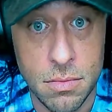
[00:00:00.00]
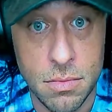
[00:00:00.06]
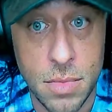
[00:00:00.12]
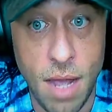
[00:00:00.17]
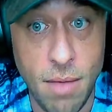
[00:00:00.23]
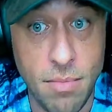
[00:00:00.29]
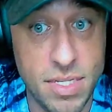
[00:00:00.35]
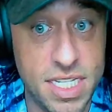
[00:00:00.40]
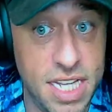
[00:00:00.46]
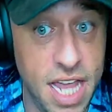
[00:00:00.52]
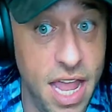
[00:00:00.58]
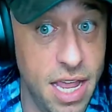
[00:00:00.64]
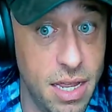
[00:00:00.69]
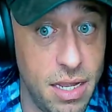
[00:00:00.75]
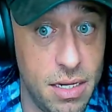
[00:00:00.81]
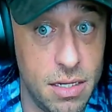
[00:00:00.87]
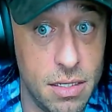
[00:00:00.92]
I'm
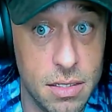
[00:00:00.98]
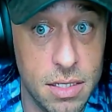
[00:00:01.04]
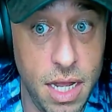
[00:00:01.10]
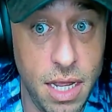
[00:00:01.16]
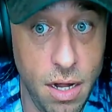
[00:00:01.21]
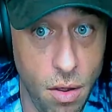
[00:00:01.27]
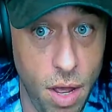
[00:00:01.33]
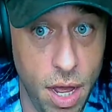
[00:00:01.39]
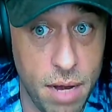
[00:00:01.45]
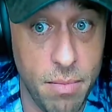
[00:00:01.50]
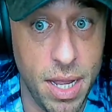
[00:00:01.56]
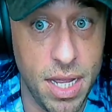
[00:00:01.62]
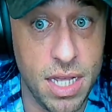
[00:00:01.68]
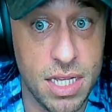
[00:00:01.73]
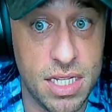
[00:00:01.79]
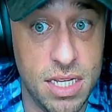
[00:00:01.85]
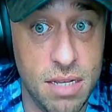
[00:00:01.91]
saying, they know how to
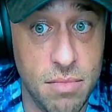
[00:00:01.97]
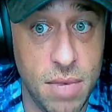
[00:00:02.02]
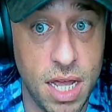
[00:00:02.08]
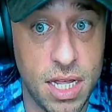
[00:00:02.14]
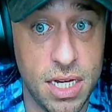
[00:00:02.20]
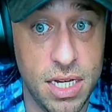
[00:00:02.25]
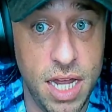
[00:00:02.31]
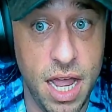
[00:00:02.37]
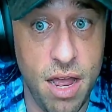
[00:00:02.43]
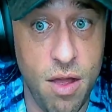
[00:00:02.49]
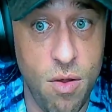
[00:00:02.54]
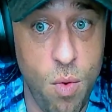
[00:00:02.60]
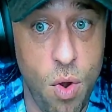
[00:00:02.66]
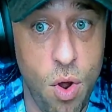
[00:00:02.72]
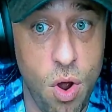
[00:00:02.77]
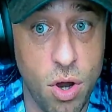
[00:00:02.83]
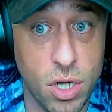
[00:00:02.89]
make it seem like a damn
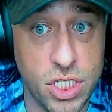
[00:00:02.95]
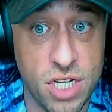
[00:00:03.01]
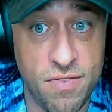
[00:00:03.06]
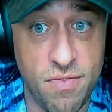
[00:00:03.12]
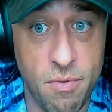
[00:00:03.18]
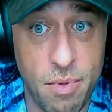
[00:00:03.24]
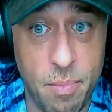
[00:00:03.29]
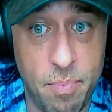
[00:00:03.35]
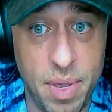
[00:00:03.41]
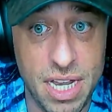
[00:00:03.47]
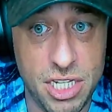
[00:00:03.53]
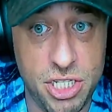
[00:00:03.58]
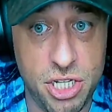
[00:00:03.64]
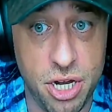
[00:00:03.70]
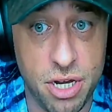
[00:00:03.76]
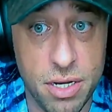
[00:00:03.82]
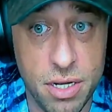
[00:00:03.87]
war just from a
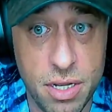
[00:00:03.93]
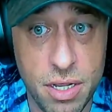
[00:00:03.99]
picture.